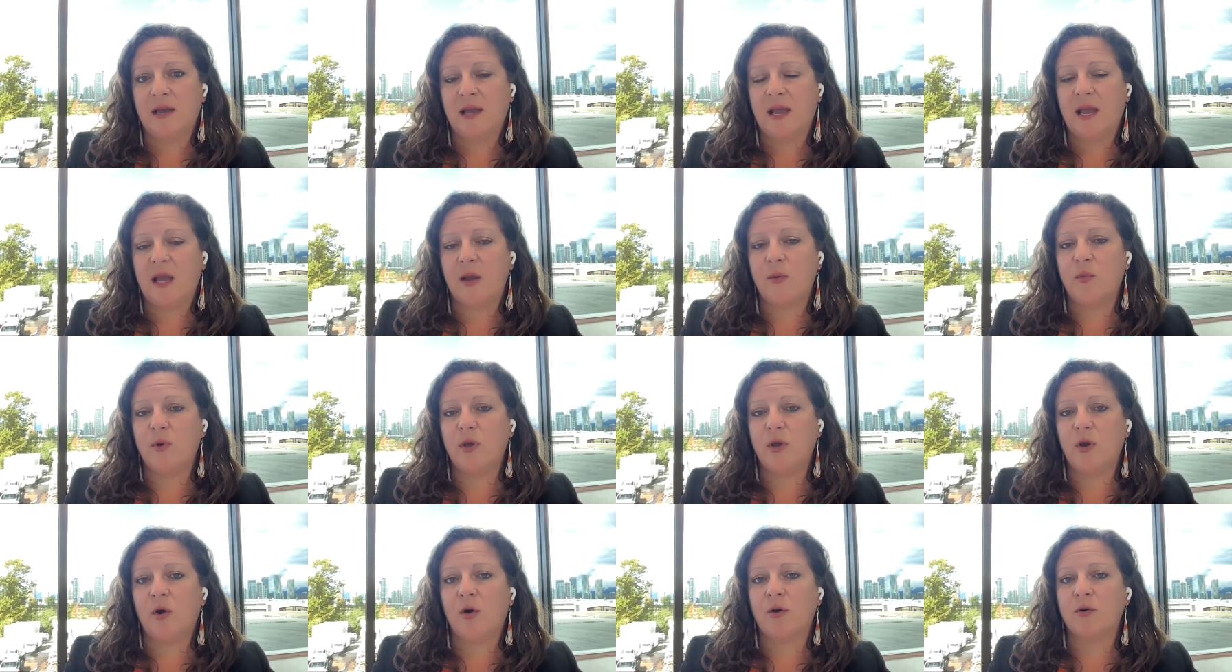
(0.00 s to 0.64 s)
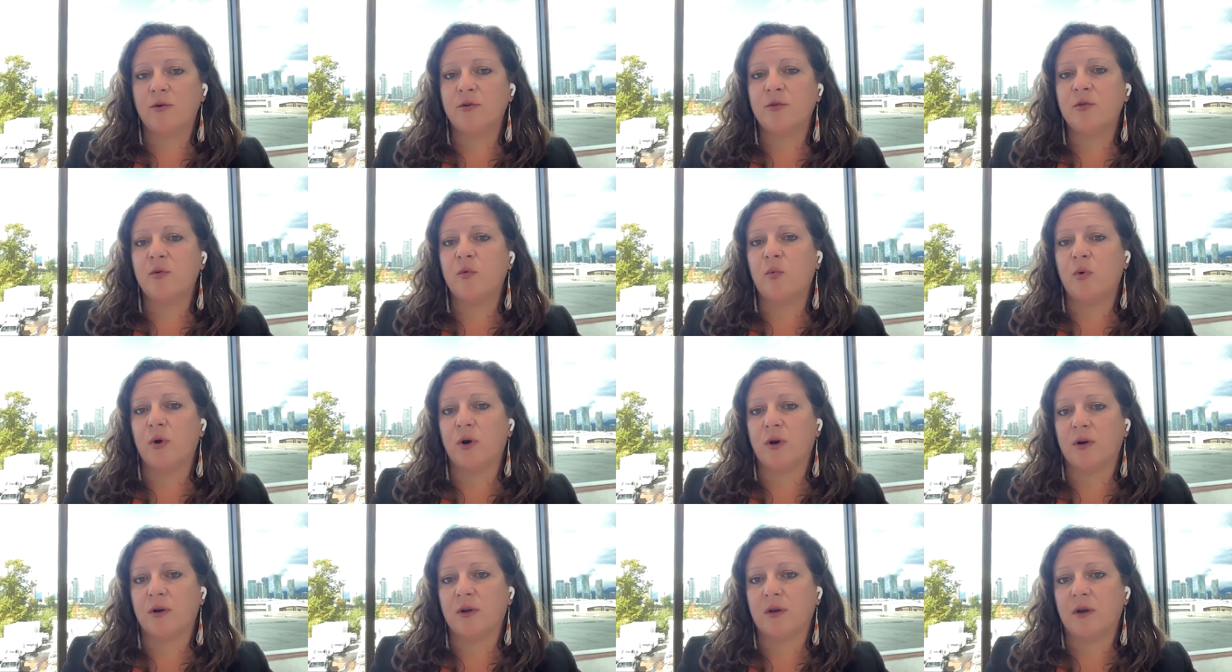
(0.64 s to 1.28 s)
And we honor the
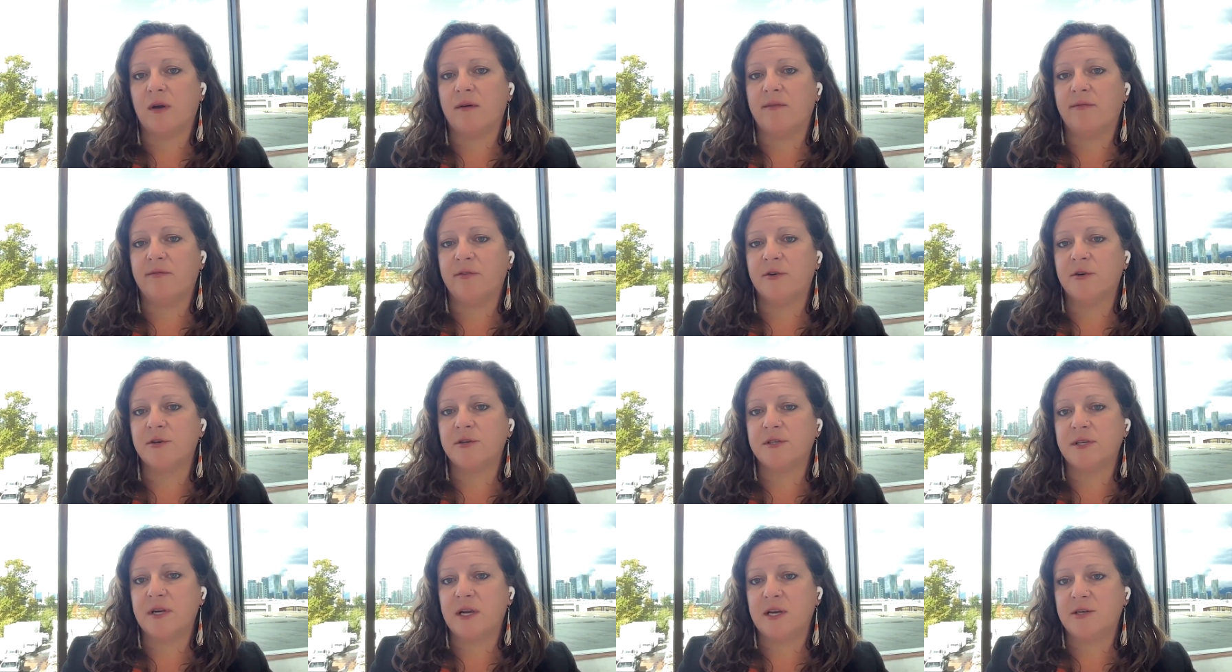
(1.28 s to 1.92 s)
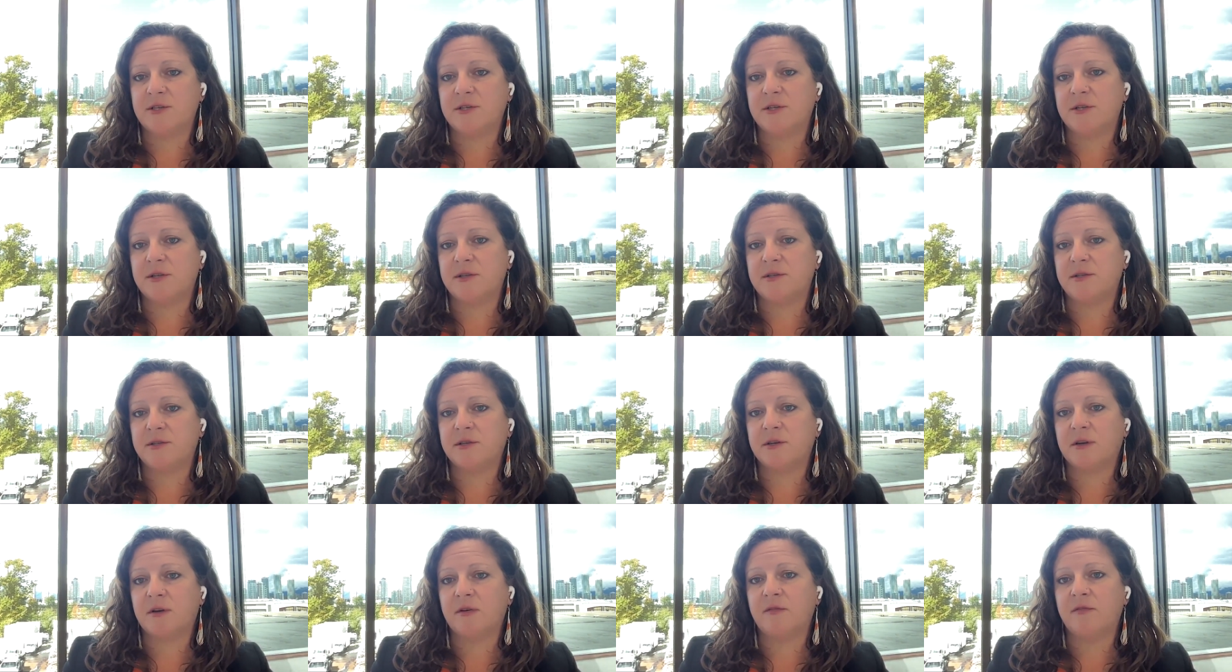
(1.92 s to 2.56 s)
work of First Nations
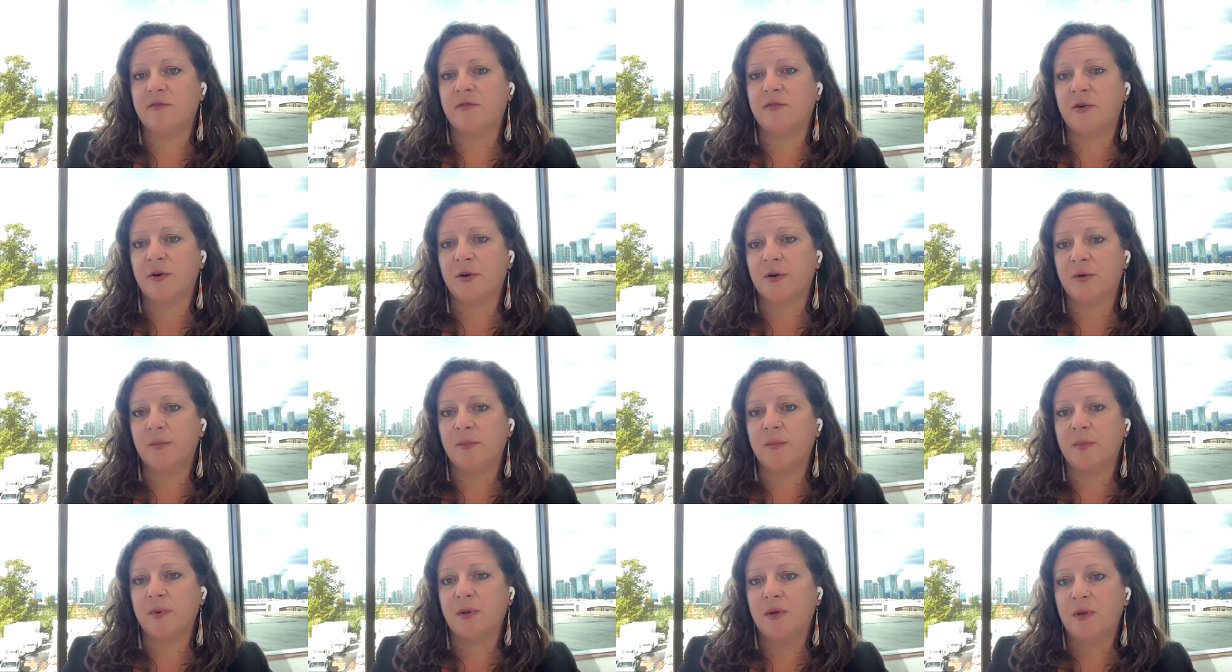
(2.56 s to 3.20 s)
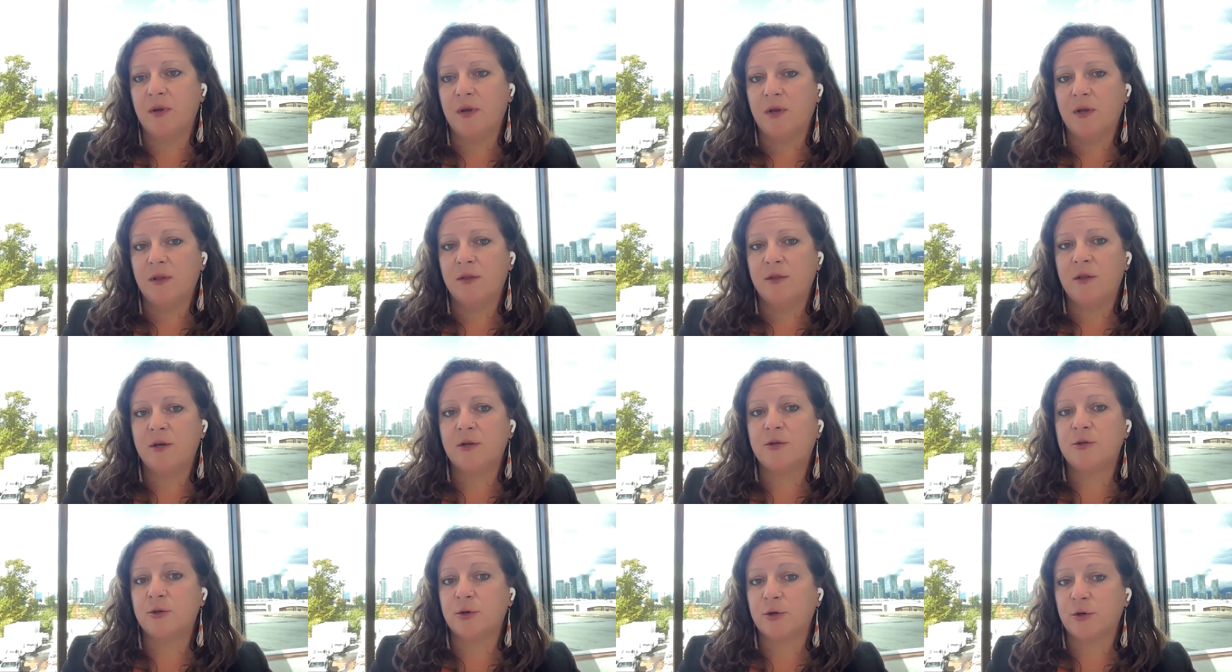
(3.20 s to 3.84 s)
to confirm
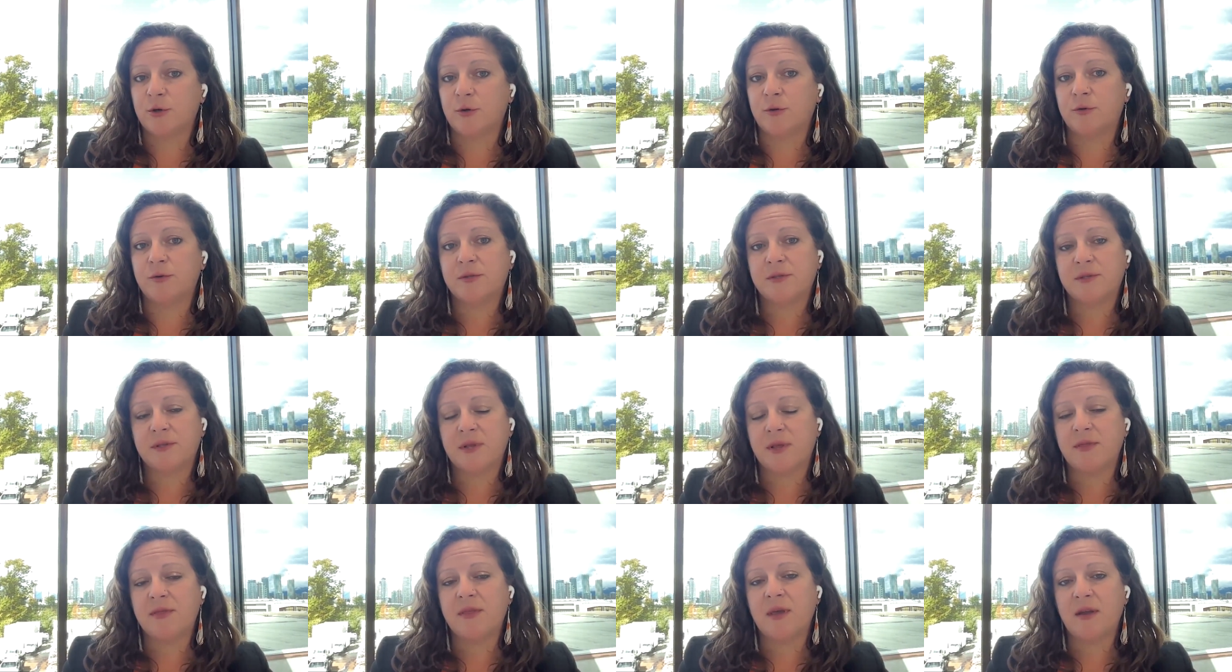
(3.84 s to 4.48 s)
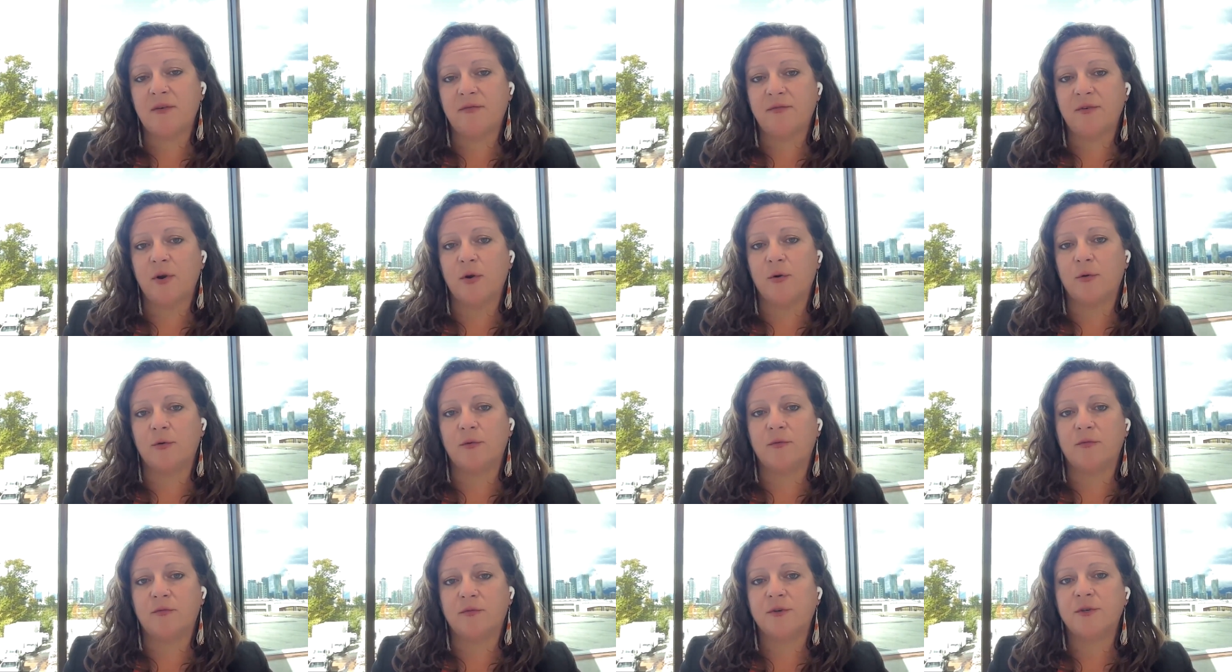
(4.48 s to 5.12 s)
the truths that they've
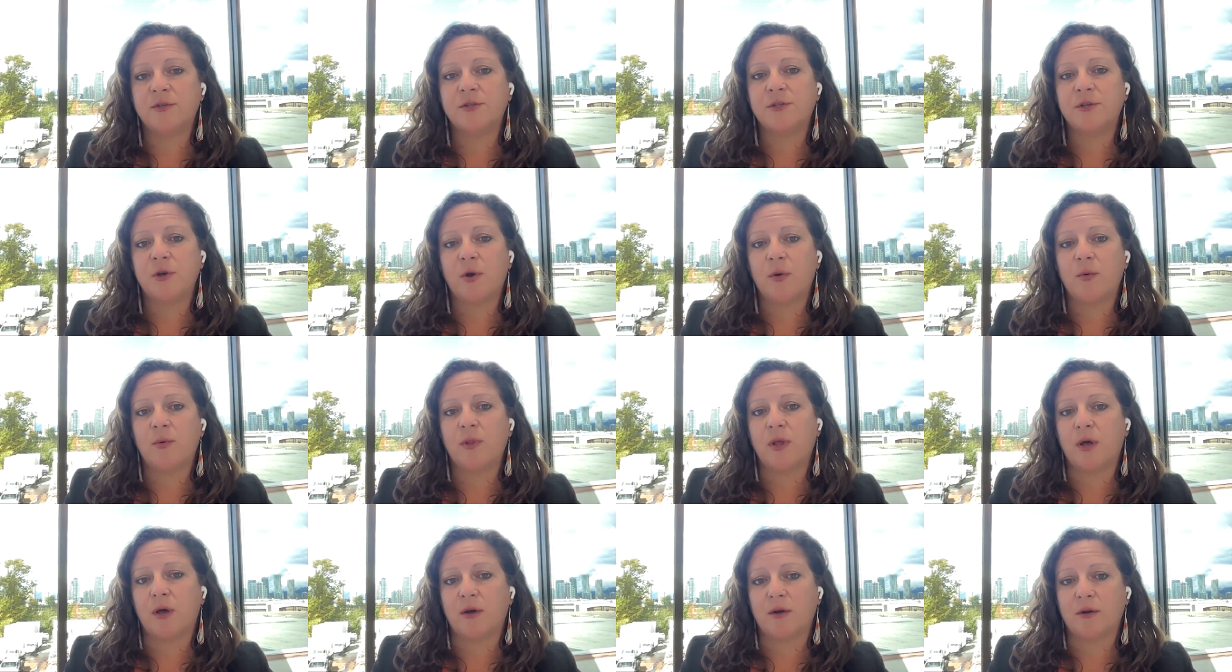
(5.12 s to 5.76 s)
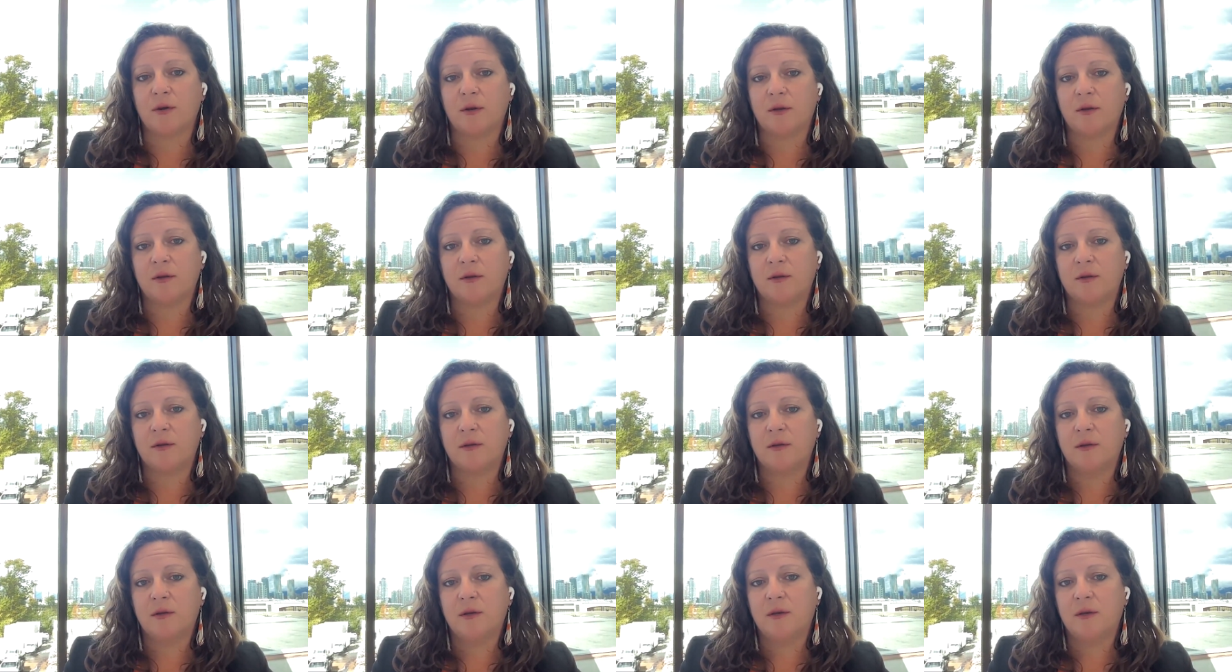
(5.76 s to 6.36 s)
known for so long.